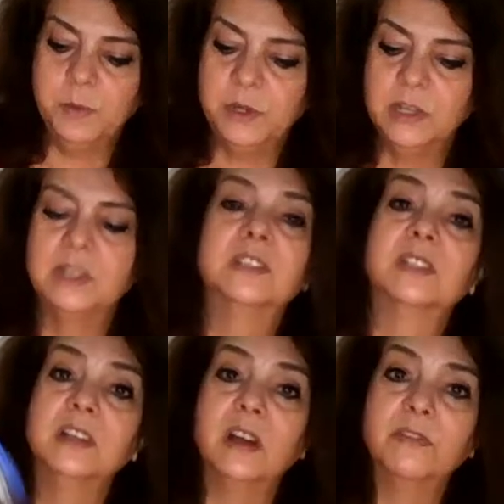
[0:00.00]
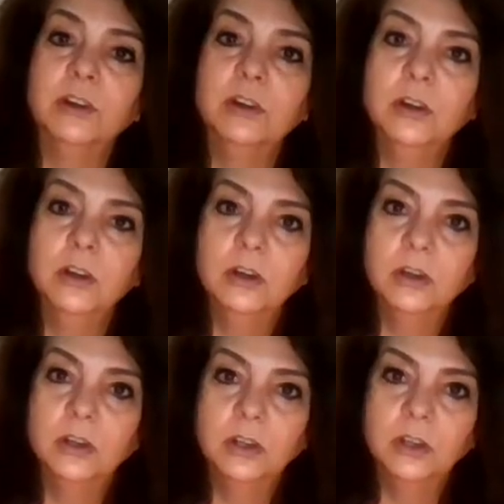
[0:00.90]
you to discover
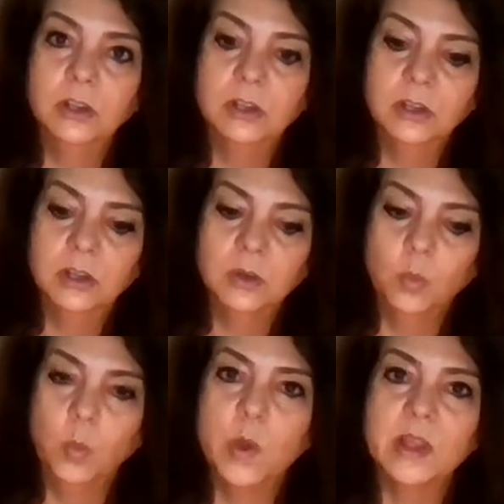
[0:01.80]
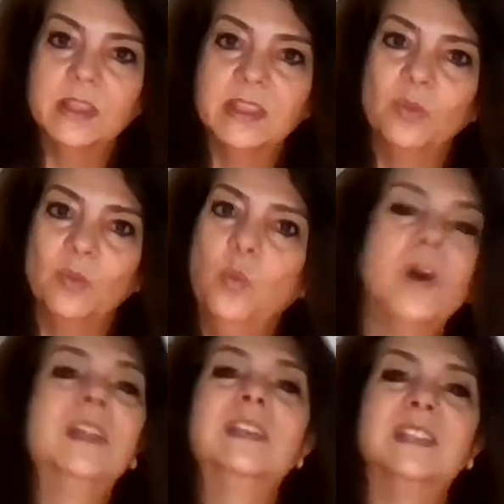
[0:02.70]
what
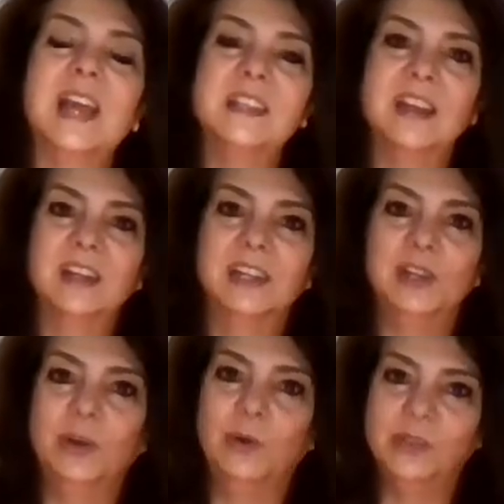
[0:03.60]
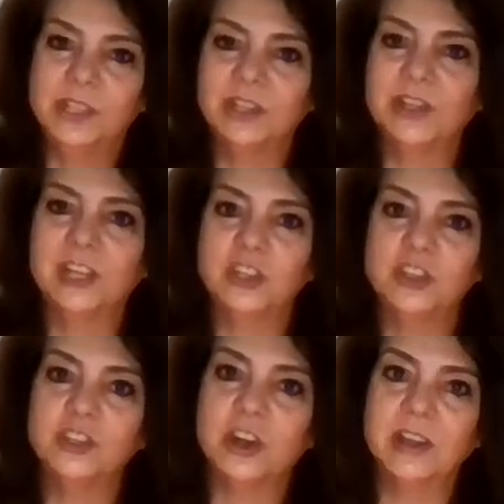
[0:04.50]
is that nugget of gold that's going to get you
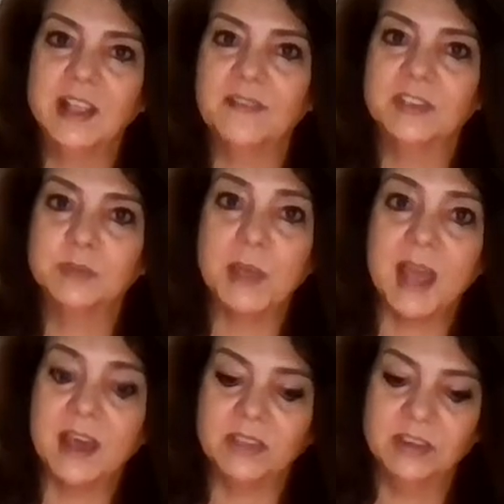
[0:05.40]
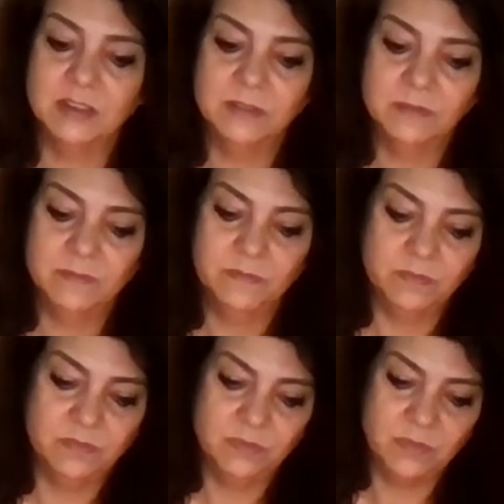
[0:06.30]
started down this path.
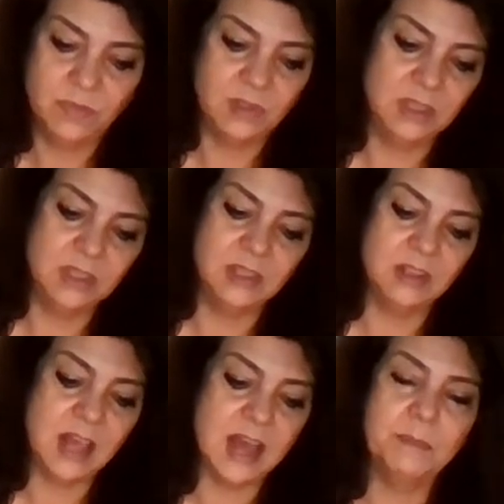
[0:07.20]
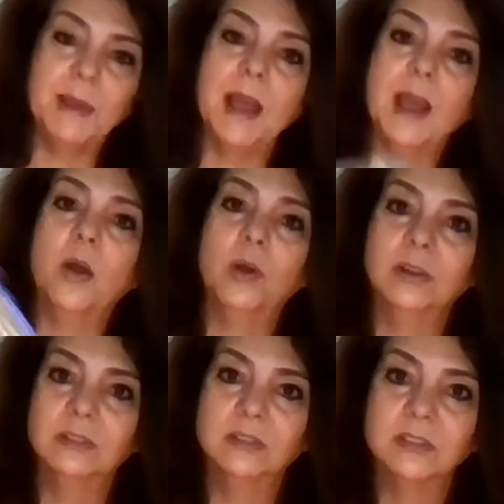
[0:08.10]
There's a lot of power.
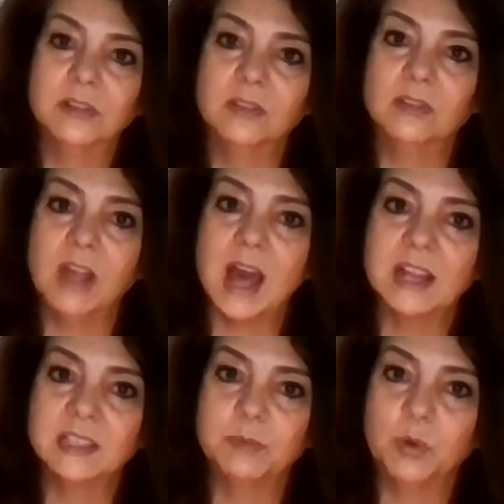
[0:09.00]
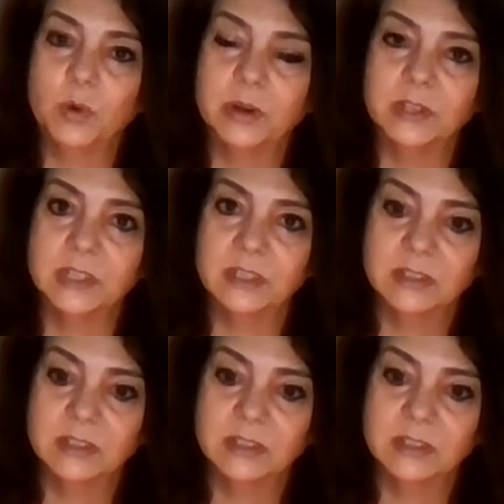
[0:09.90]
There's a lot of support.